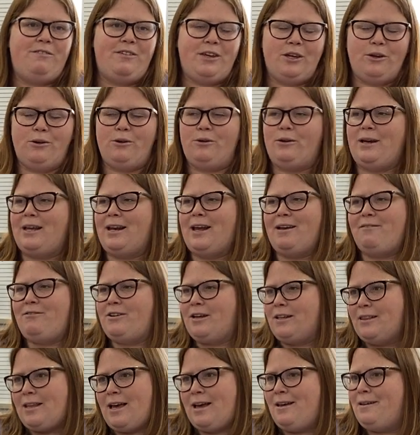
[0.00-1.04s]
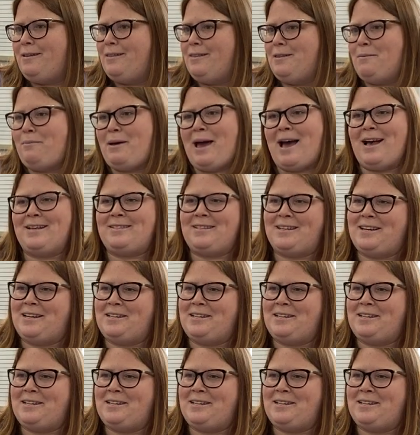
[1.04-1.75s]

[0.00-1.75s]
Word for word: Review, yeah. and I've done Request that in the past, review.